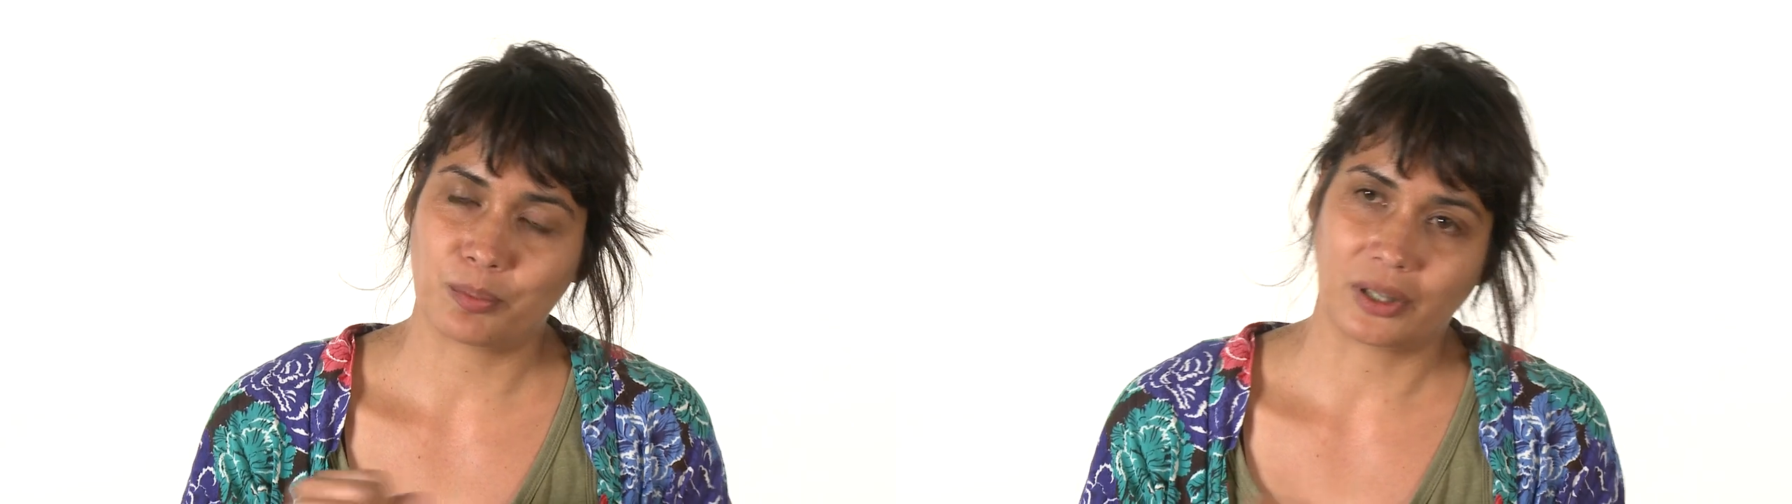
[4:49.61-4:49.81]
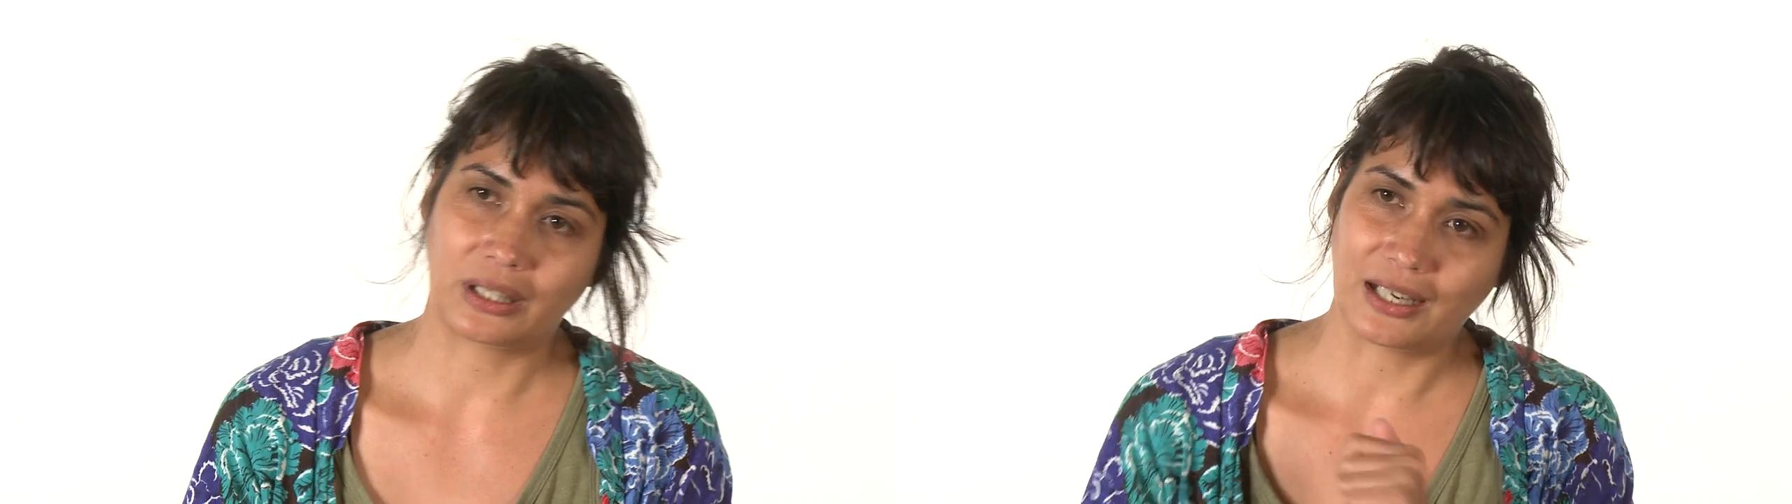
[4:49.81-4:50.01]

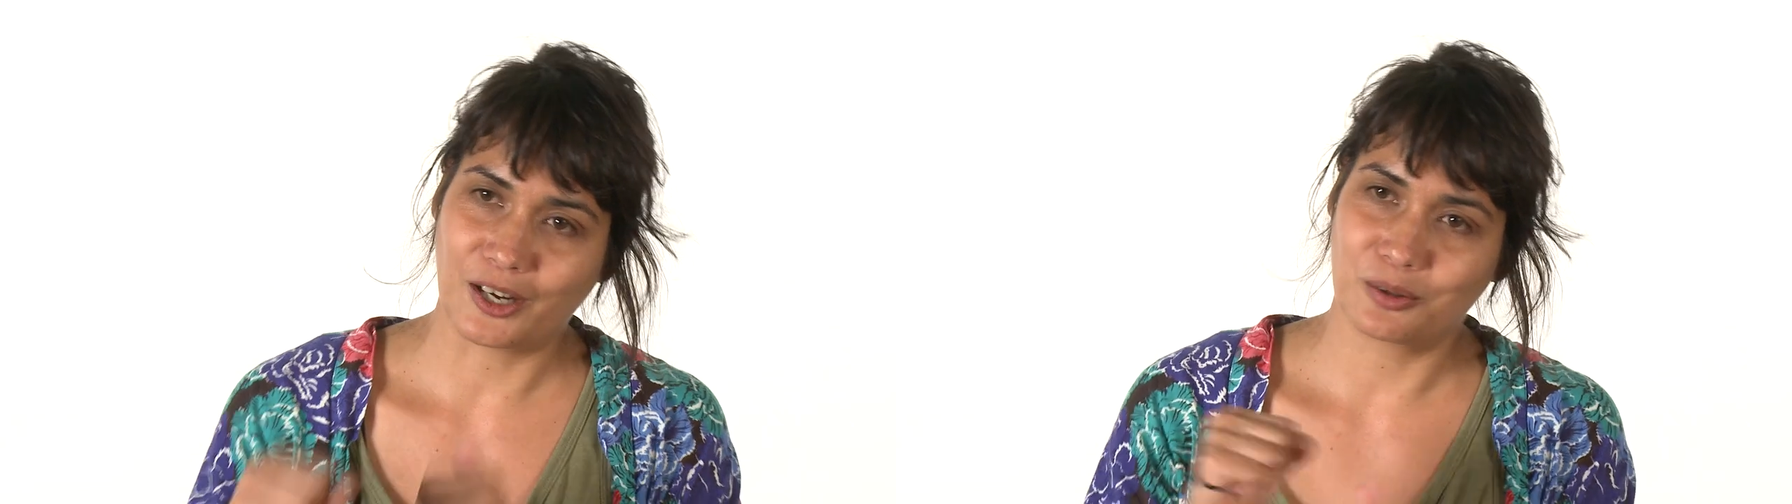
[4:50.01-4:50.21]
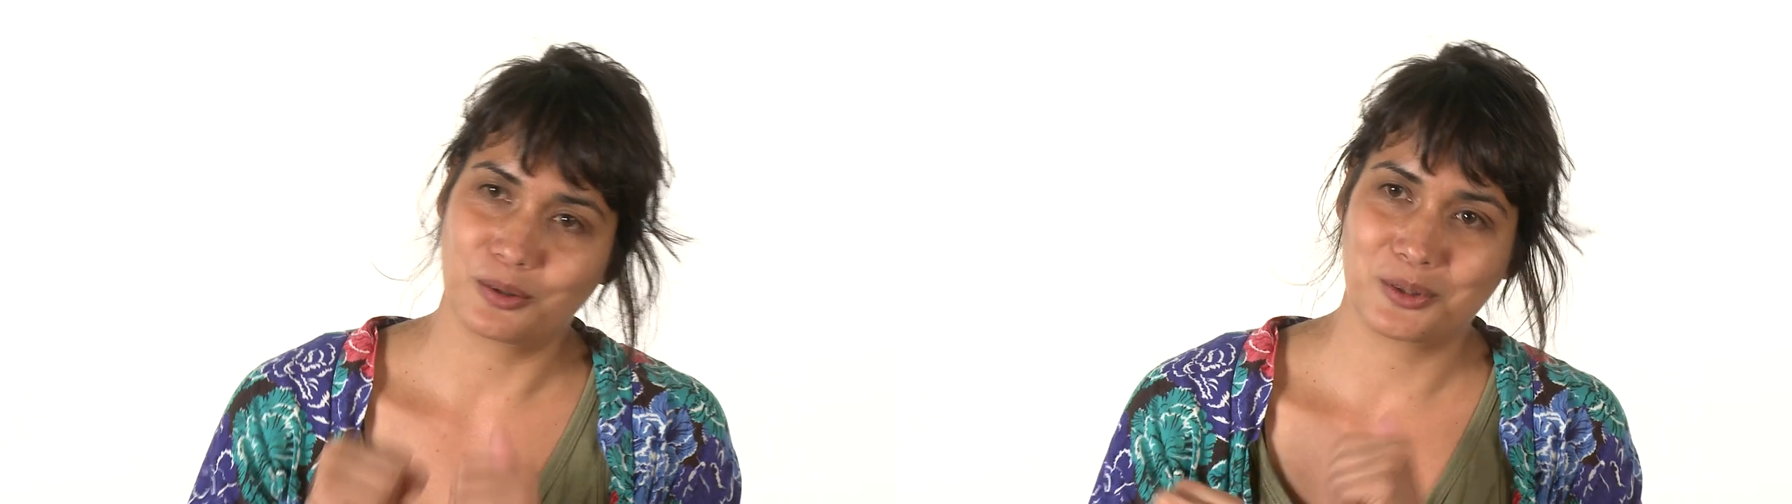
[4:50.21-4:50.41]

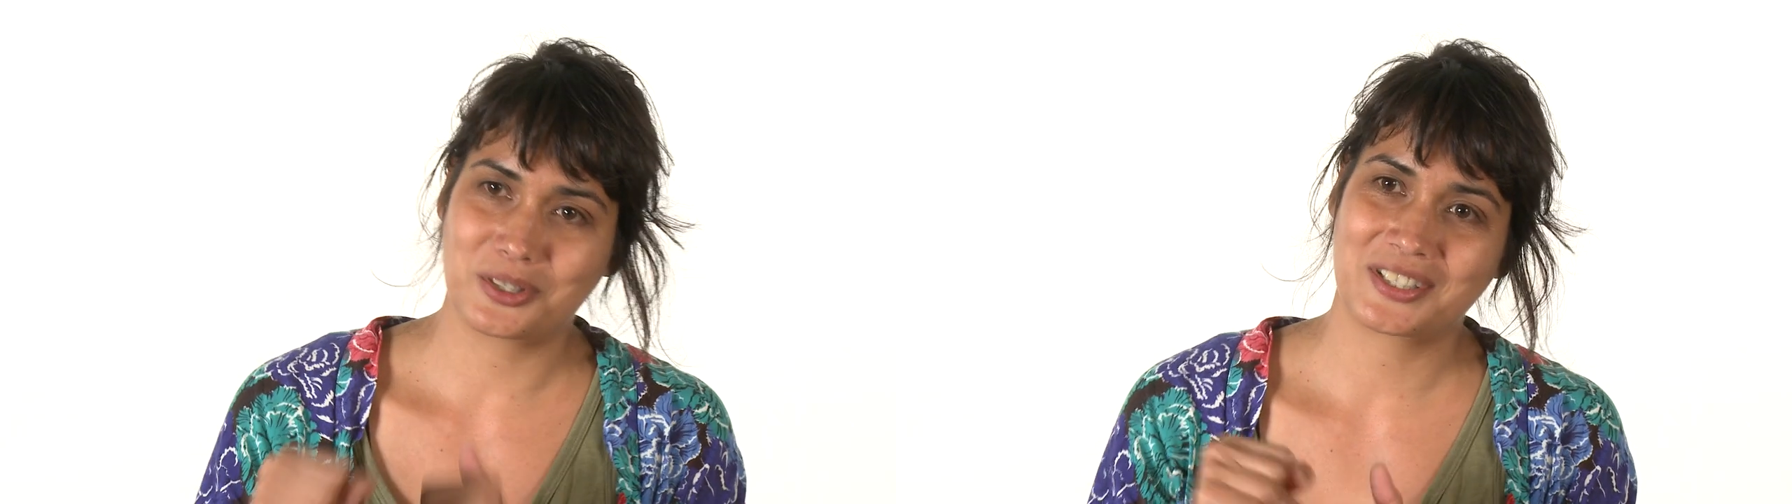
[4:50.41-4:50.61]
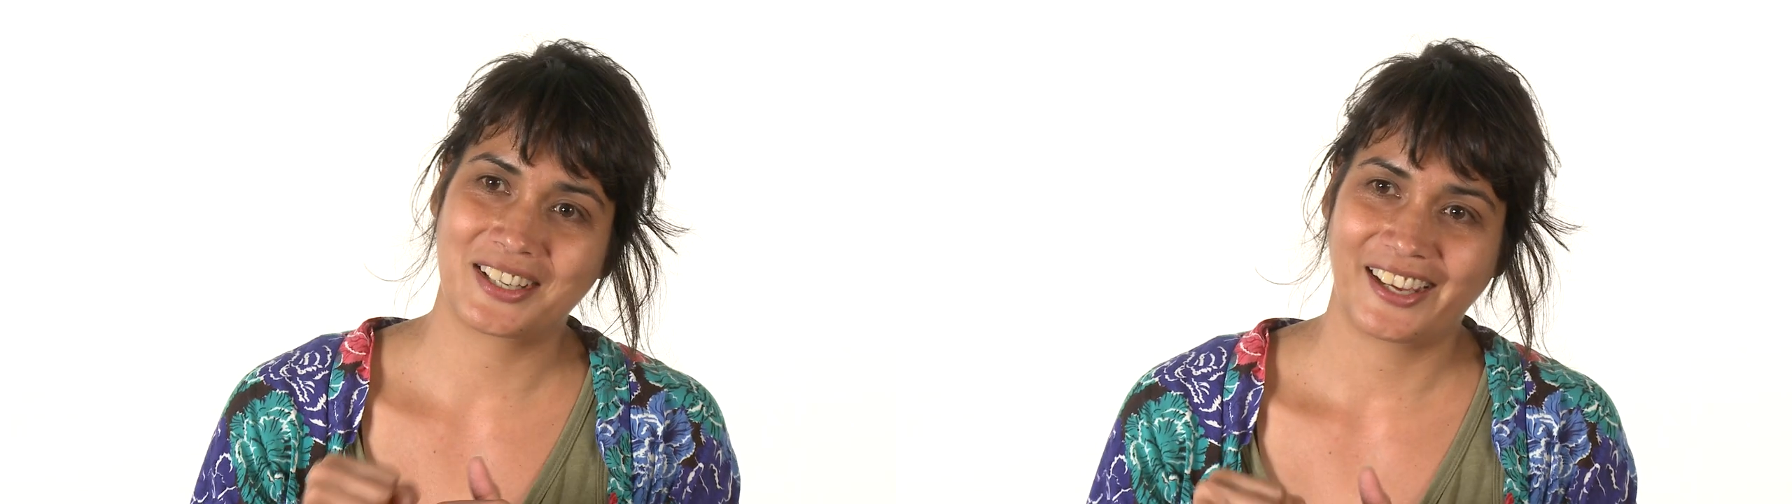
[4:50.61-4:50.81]
Pacquiao,
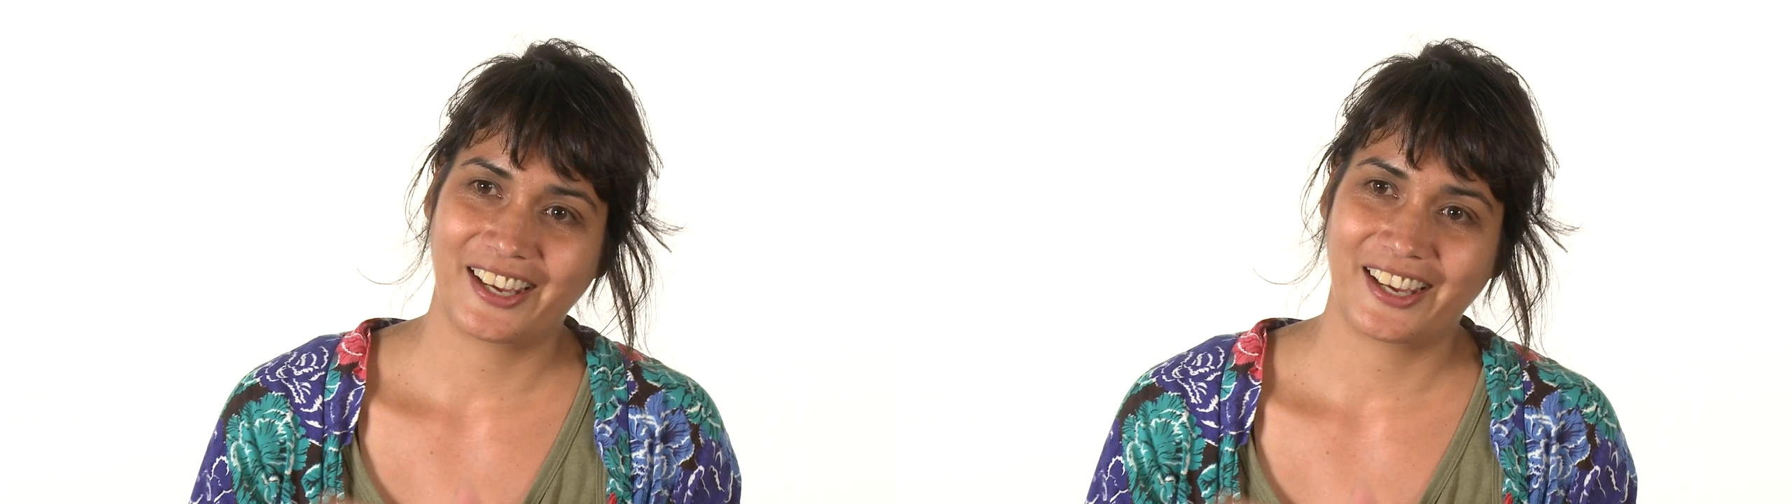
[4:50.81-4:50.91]
who's